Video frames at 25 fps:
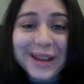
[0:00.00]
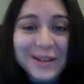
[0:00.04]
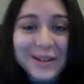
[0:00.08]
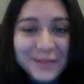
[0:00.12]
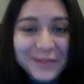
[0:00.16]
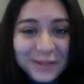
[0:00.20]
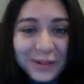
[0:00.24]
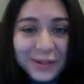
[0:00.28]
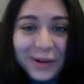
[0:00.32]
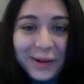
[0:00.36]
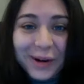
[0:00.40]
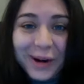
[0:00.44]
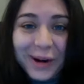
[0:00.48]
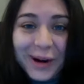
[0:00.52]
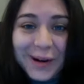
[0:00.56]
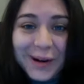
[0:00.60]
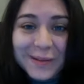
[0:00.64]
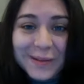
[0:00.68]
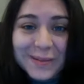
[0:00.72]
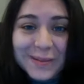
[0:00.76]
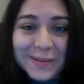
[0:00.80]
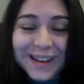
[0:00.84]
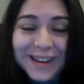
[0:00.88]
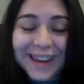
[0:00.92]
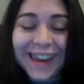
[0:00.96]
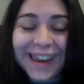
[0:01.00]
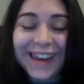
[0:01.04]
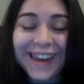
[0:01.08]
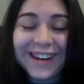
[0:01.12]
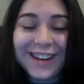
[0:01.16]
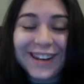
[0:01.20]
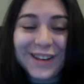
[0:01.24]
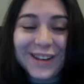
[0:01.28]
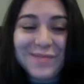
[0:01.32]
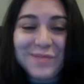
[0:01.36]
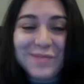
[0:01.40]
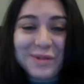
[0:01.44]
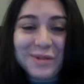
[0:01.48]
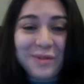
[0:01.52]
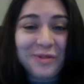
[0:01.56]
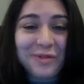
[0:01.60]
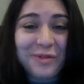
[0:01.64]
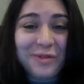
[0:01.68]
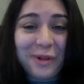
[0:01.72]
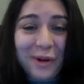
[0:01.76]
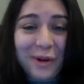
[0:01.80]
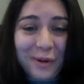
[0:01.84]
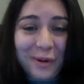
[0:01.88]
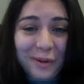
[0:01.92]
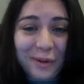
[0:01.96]
informed and can move
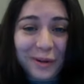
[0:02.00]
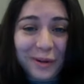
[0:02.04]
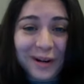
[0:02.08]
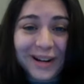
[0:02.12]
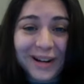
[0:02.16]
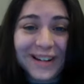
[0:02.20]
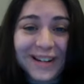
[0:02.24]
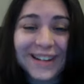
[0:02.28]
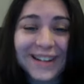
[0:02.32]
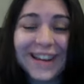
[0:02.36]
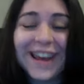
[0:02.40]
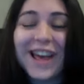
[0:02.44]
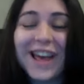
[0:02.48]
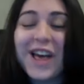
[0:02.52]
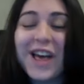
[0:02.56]
forward